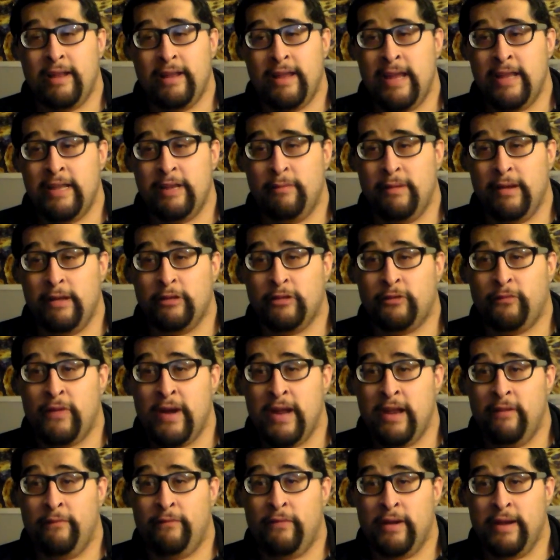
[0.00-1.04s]
anyone else
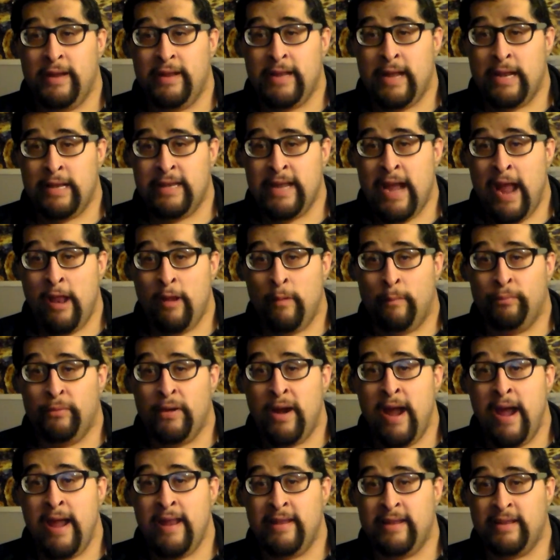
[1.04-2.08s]
find it funny that Daniel
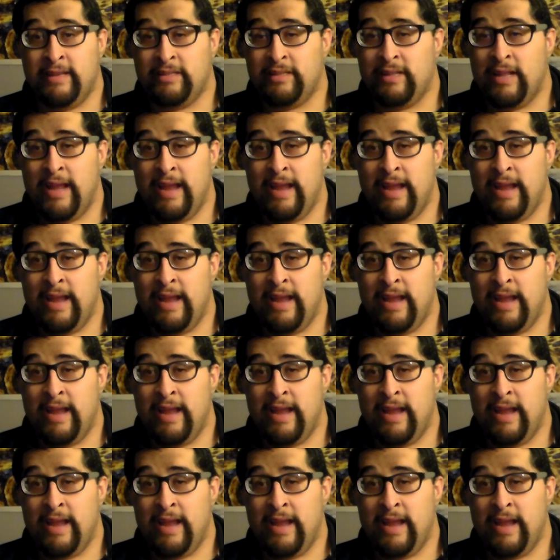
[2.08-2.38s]
Bryan is